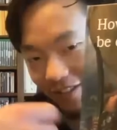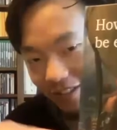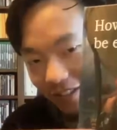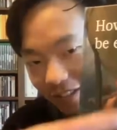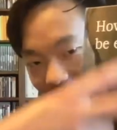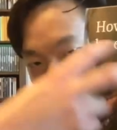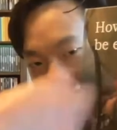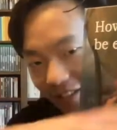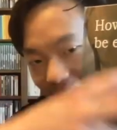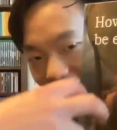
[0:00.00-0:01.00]

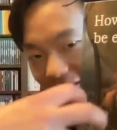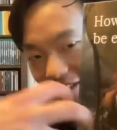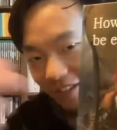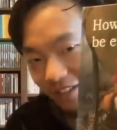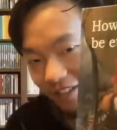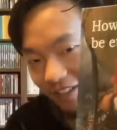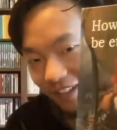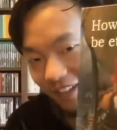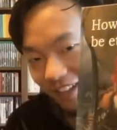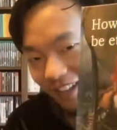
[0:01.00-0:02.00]

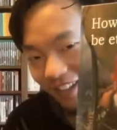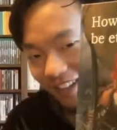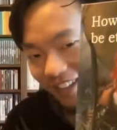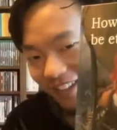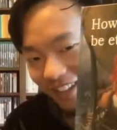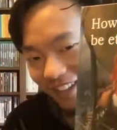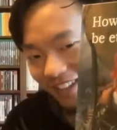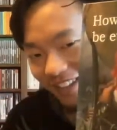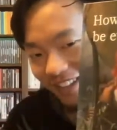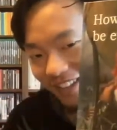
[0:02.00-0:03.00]

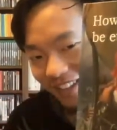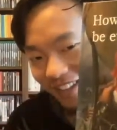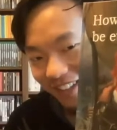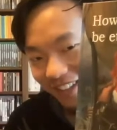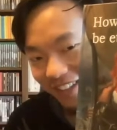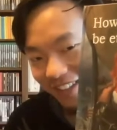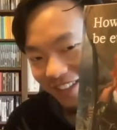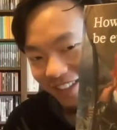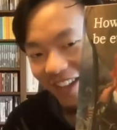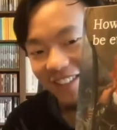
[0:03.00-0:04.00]

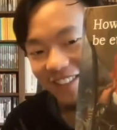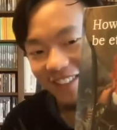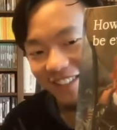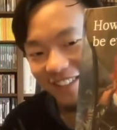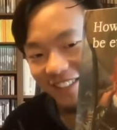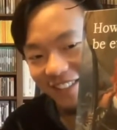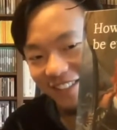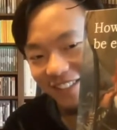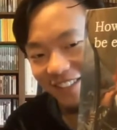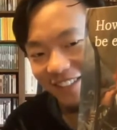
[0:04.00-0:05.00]

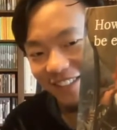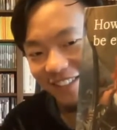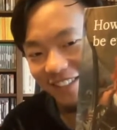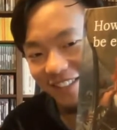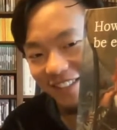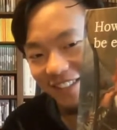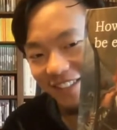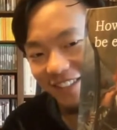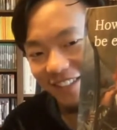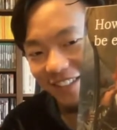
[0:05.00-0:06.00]

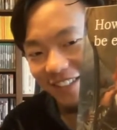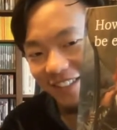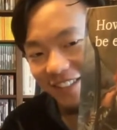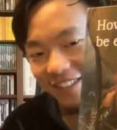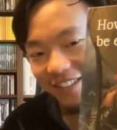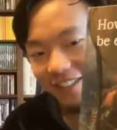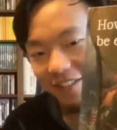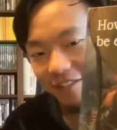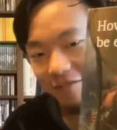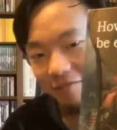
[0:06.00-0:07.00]

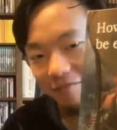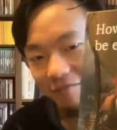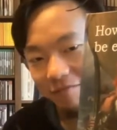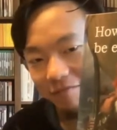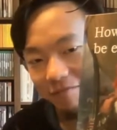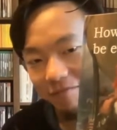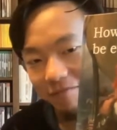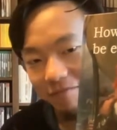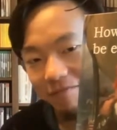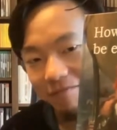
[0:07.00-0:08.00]
[no speech]